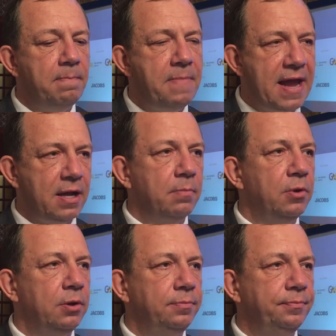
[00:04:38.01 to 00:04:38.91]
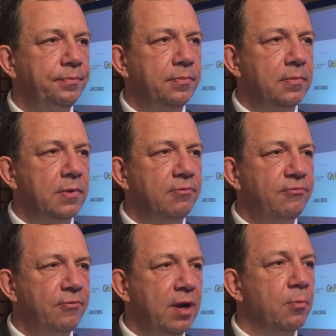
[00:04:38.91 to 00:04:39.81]
bankable
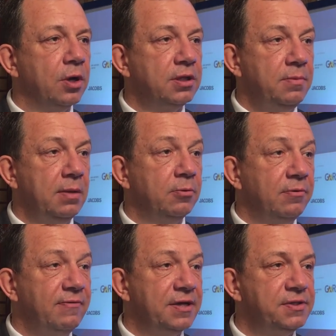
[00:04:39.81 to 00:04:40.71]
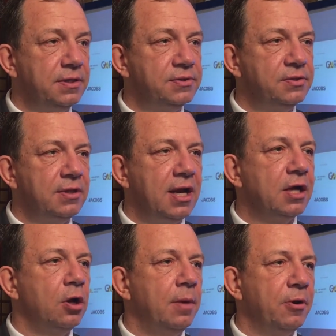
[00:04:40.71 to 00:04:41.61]
framework to be able to invest in. So that
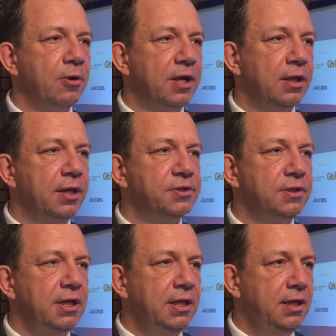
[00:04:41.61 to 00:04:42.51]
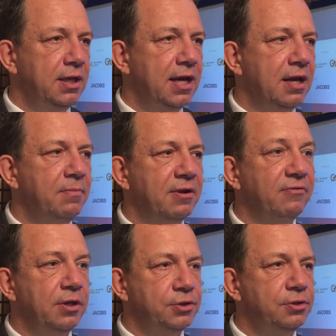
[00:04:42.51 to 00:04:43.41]
economic regulation. India had a bit of
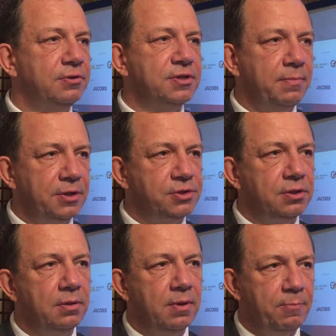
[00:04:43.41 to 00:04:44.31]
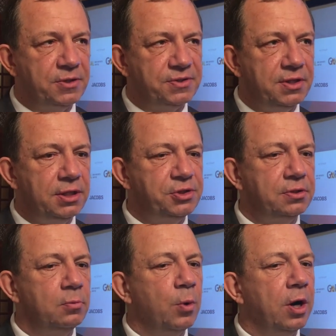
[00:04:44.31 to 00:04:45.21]
an issue, as I mentioned in my presentation,
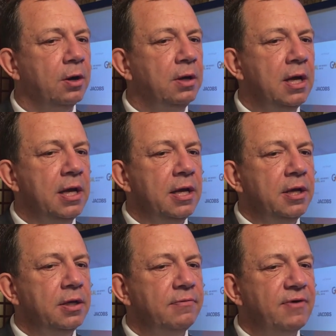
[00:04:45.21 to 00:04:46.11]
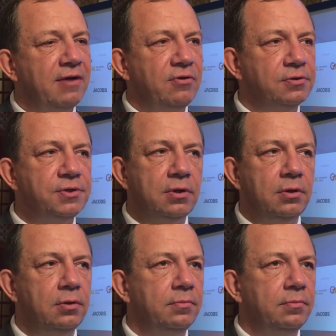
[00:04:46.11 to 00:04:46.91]
where 5 years ago